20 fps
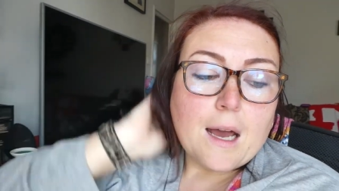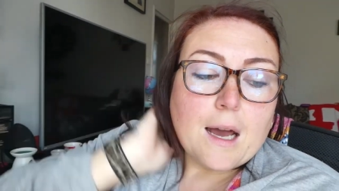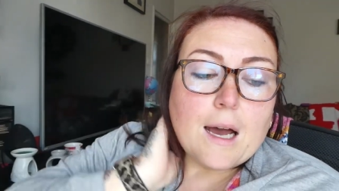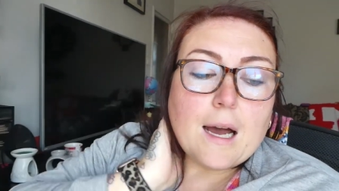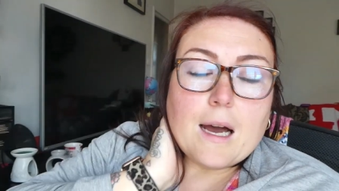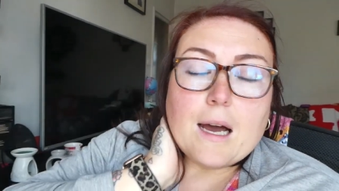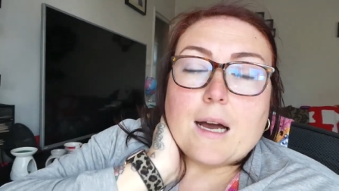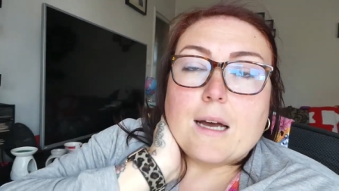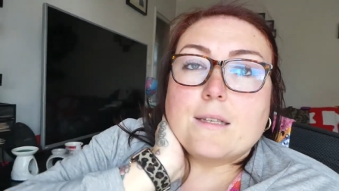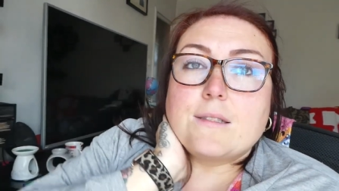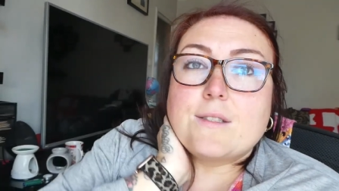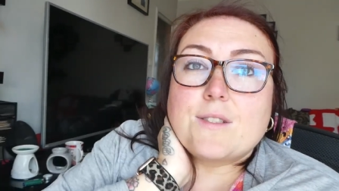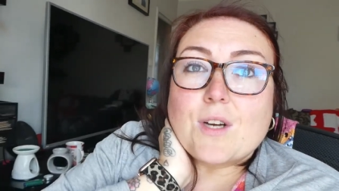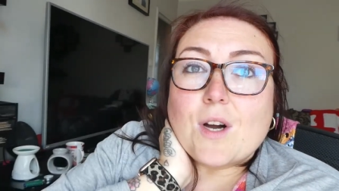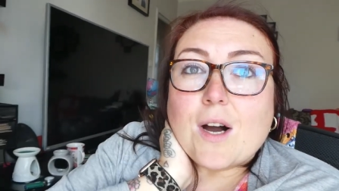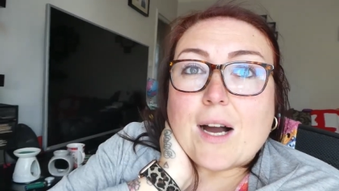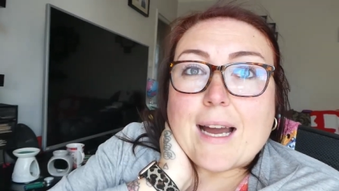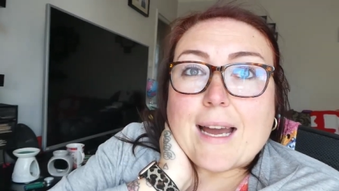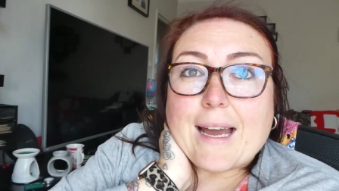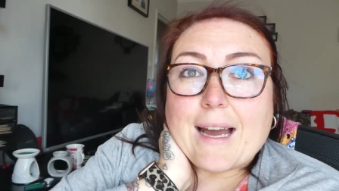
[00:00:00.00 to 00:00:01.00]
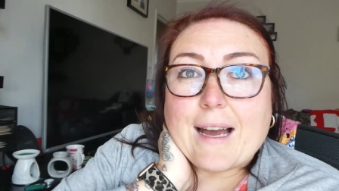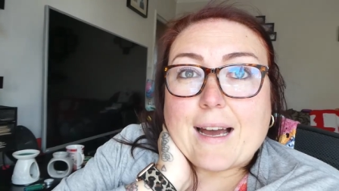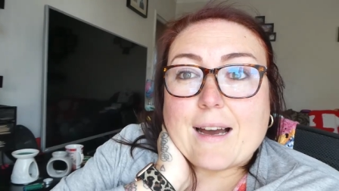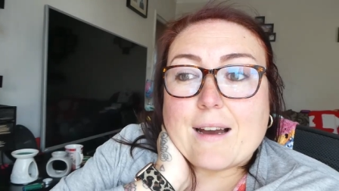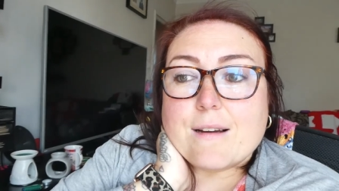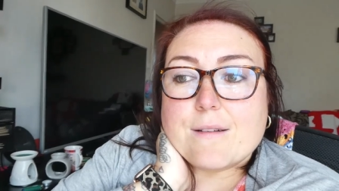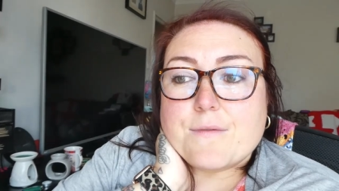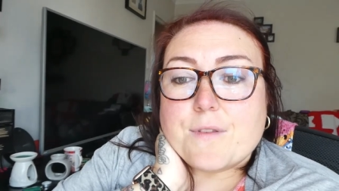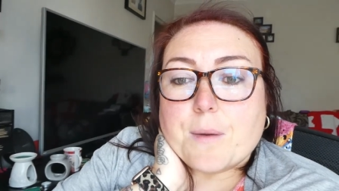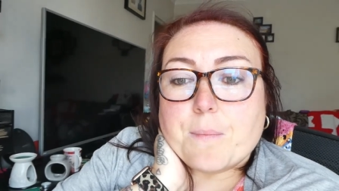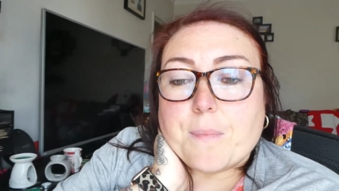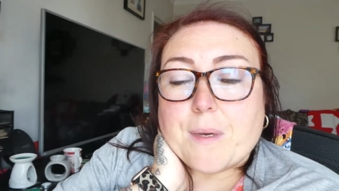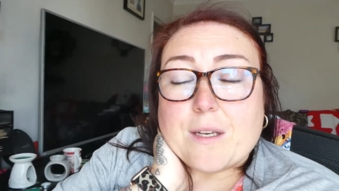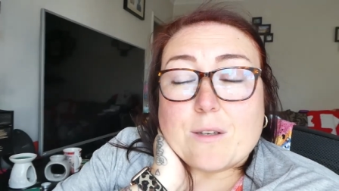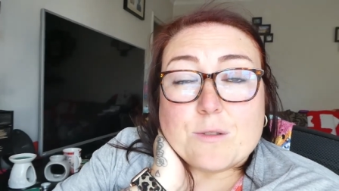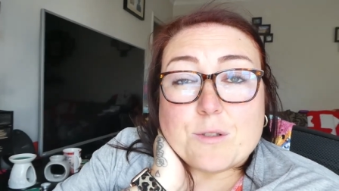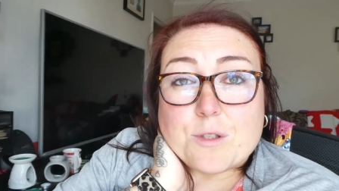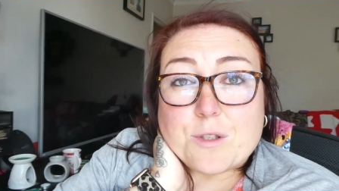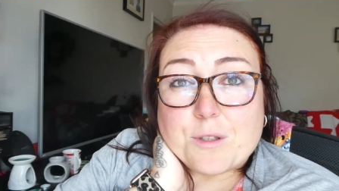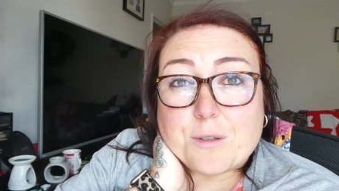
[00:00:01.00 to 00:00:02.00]
and I have
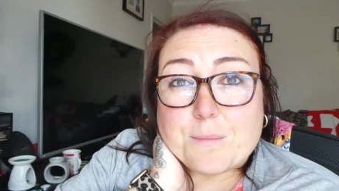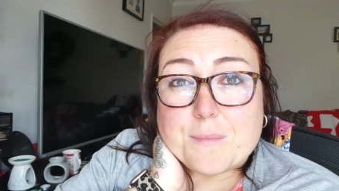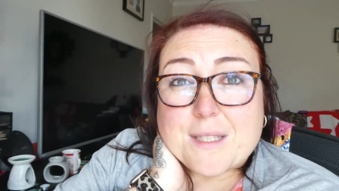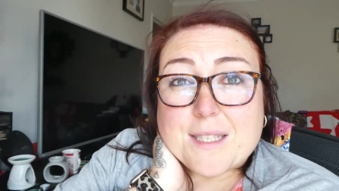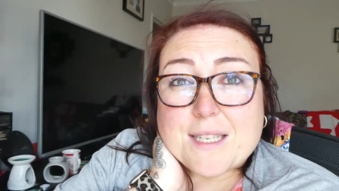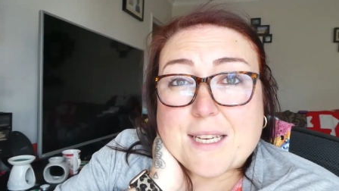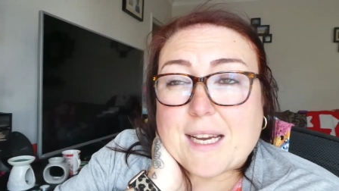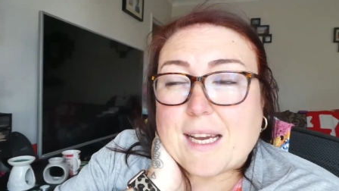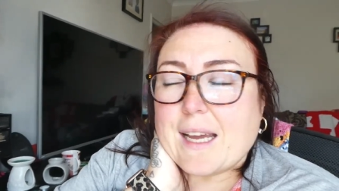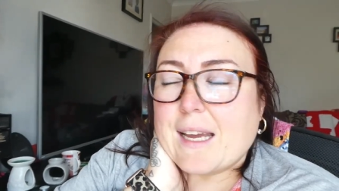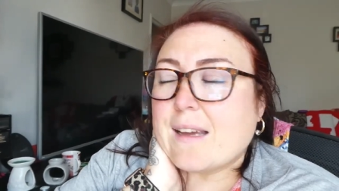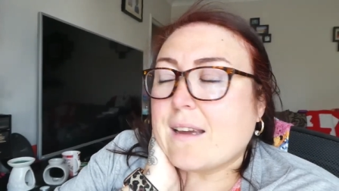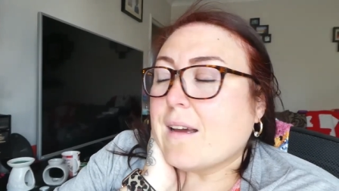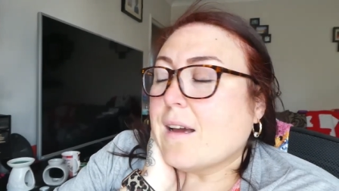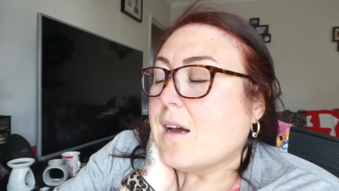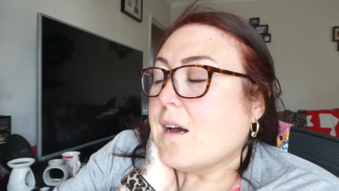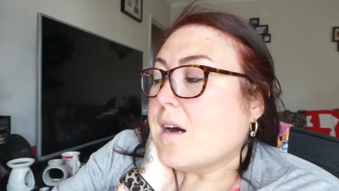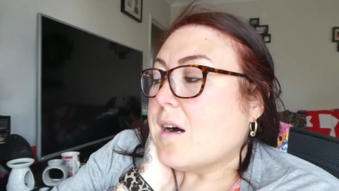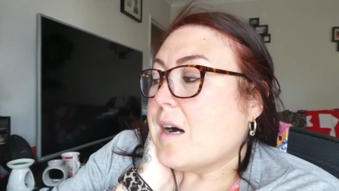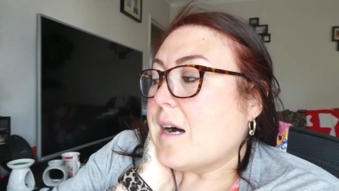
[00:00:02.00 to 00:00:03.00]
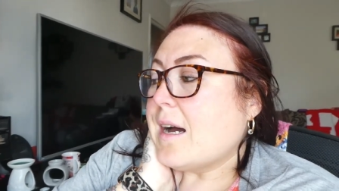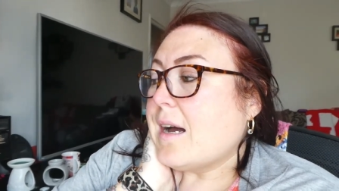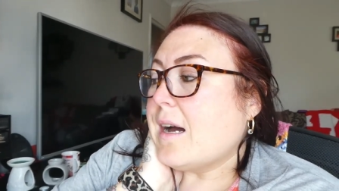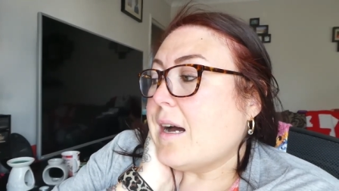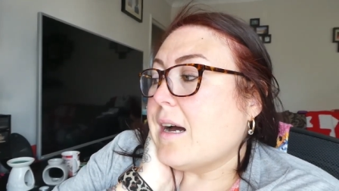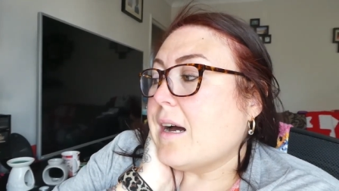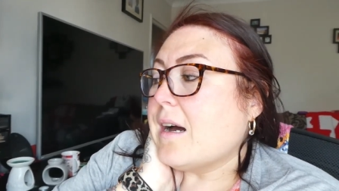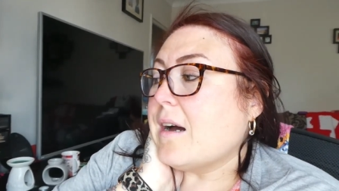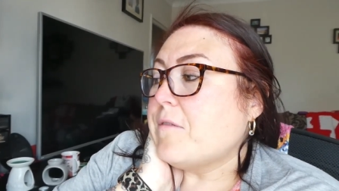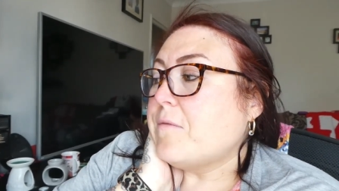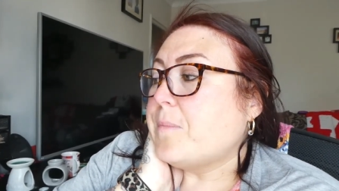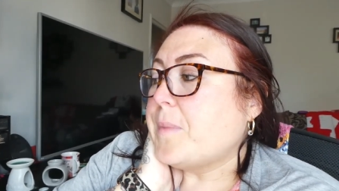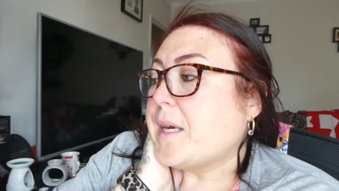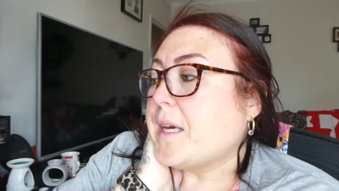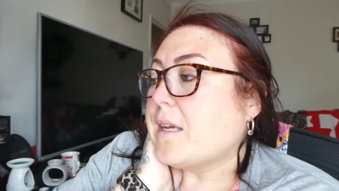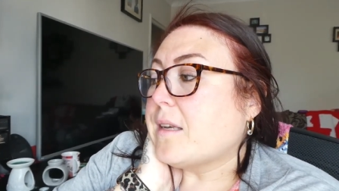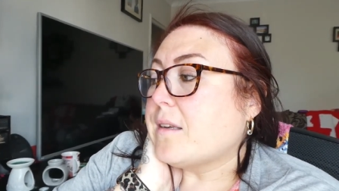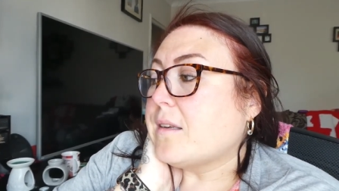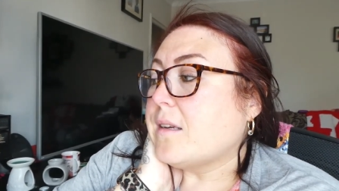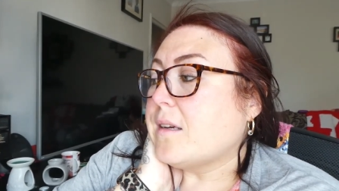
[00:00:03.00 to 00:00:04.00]
been on Zoom today I have
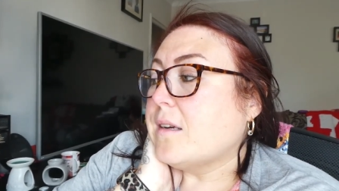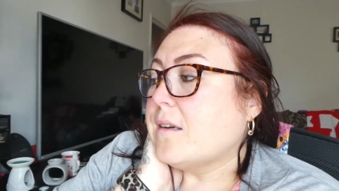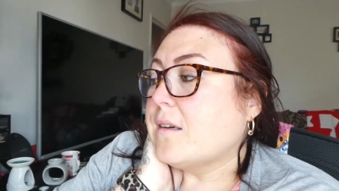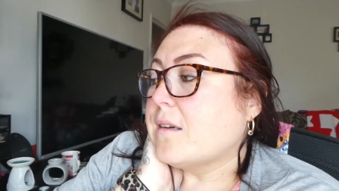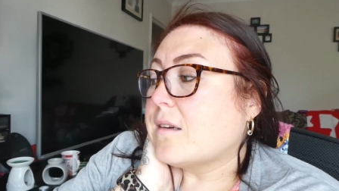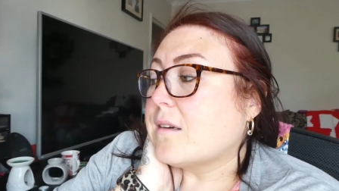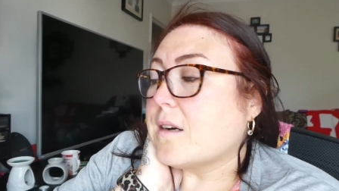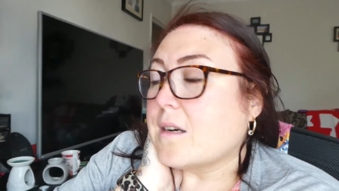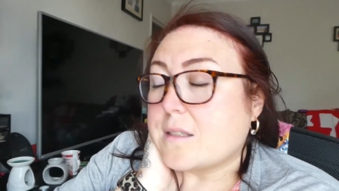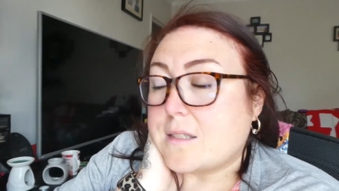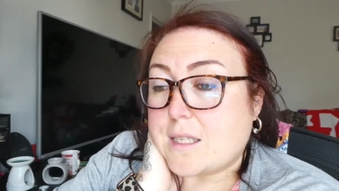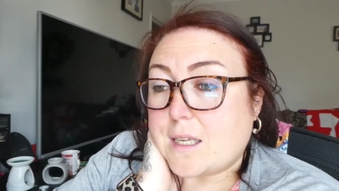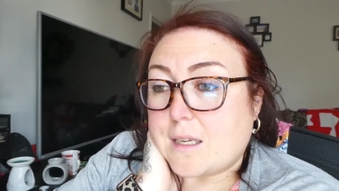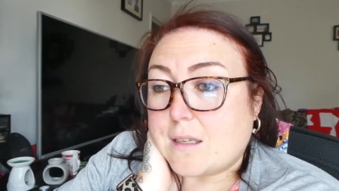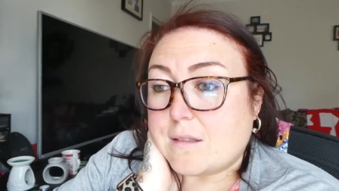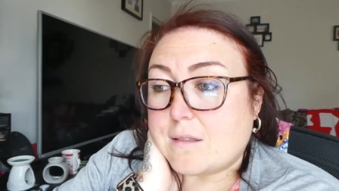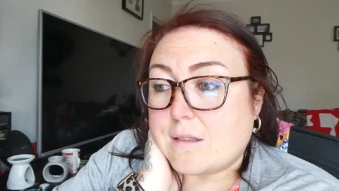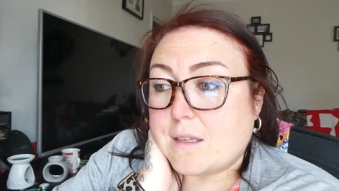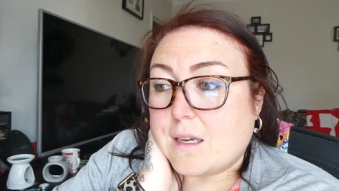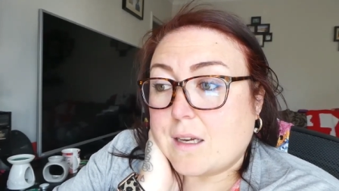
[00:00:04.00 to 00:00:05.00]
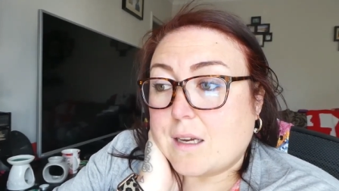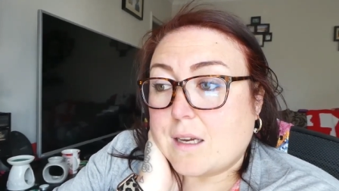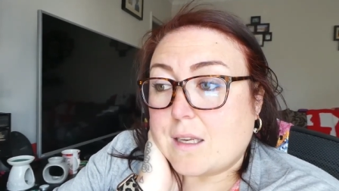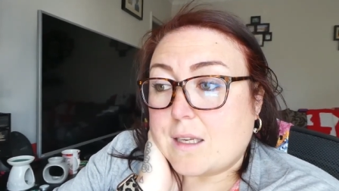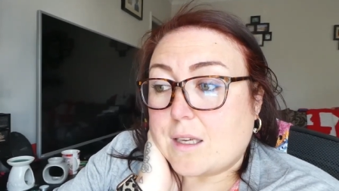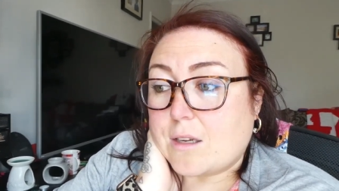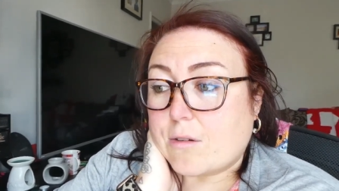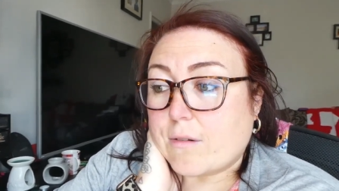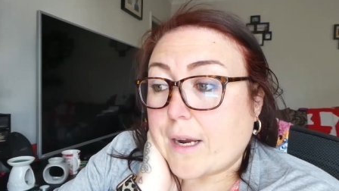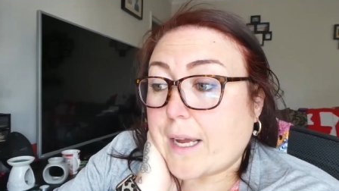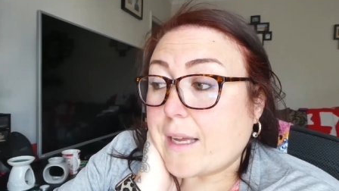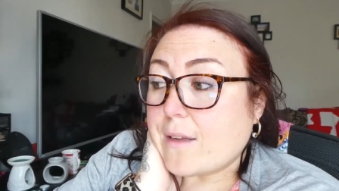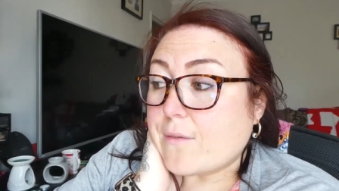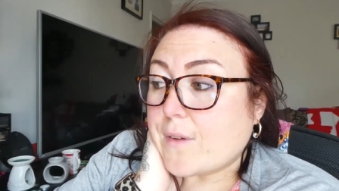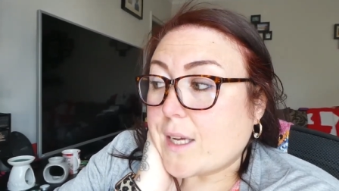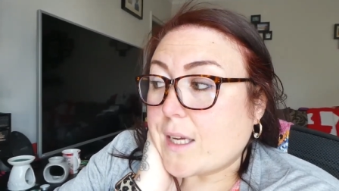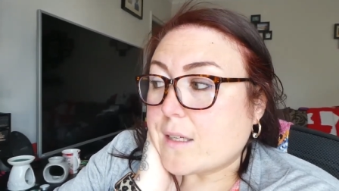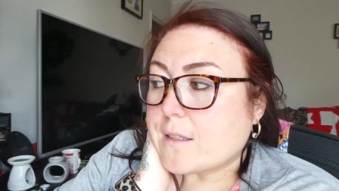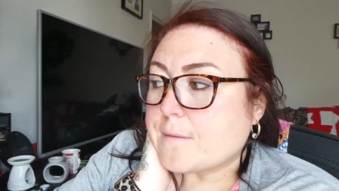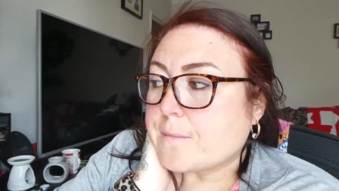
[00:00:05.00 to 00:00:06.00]
been cutting and
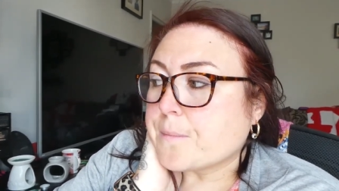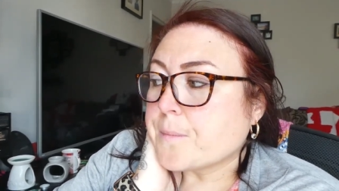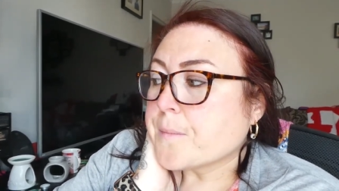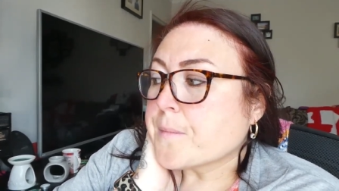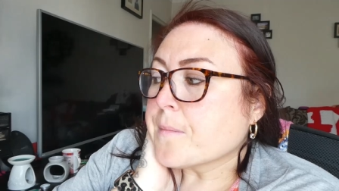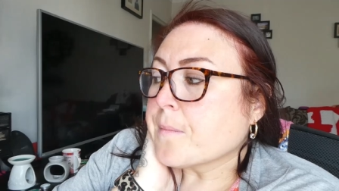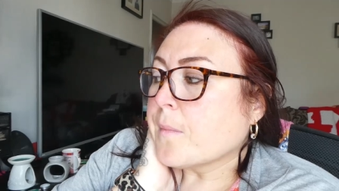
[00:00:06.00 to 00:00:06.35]
engraving.